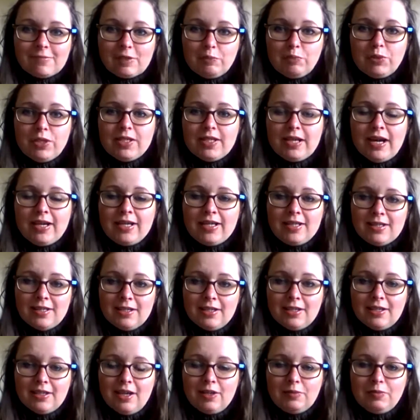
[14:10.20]
precise
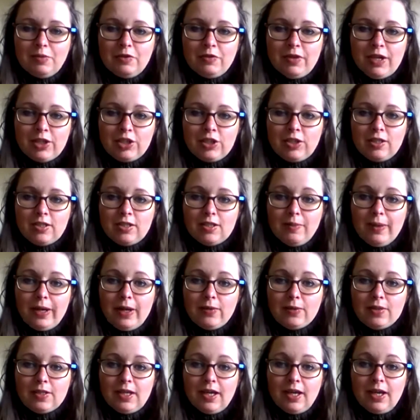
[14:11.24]
and perfectionist
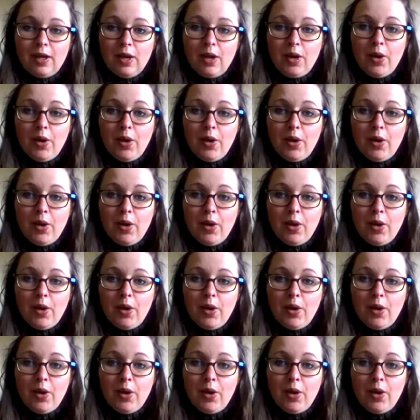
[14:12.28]
about it,